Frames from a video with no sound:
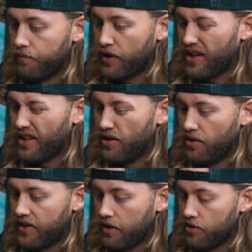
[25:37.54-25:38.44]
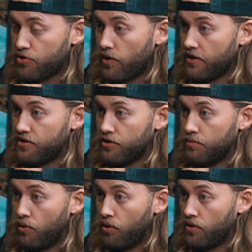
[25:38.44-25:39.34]
we killed, I think it was
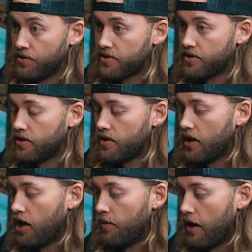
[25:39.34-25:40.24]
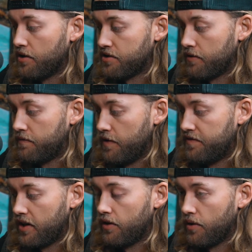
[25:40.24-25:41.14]
22 bulls. I was on
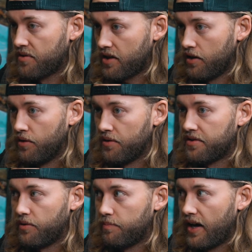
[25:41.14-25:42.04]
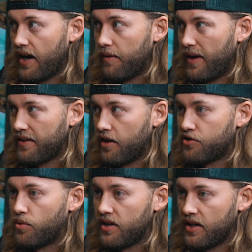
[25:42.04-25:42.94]
15 of those kills, and I packed
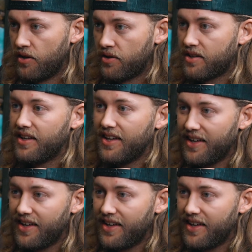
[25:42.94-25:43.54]
out 20 elk.